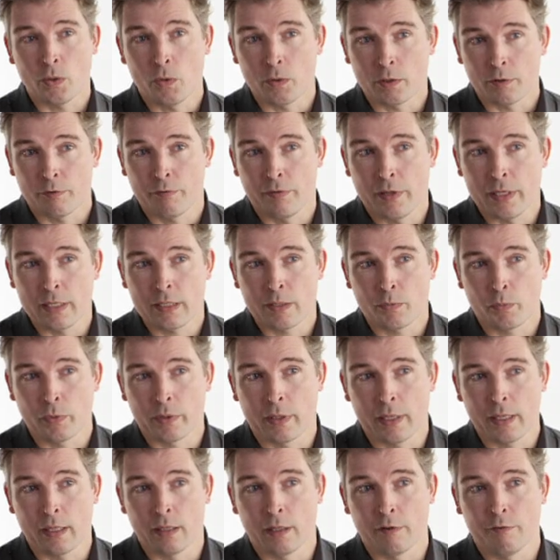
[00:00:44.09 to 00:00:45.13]
holder fits
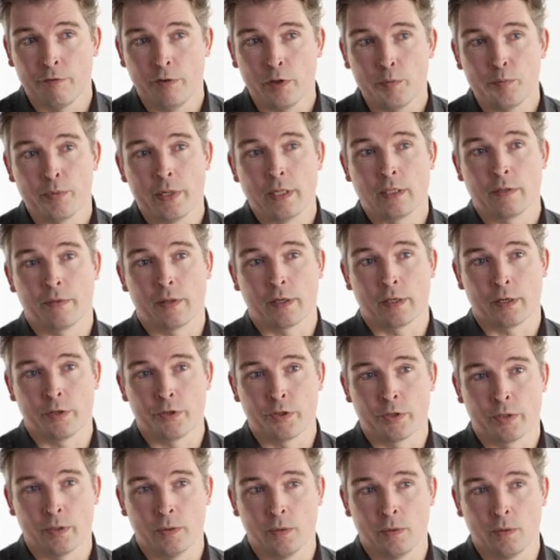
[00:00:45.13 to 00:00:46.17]
within the footprint of the
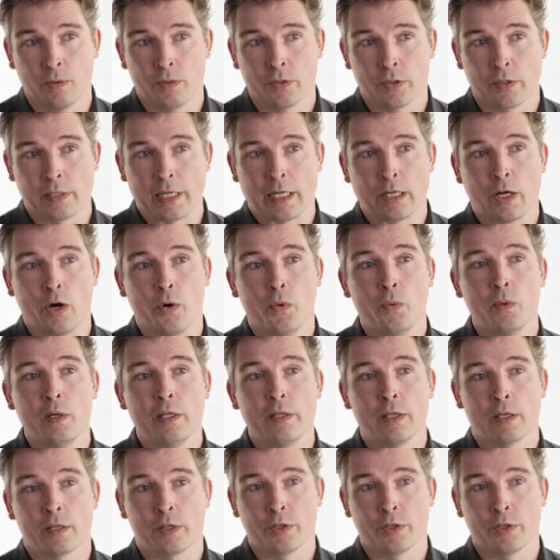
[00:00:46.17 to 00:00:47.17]
control so that only the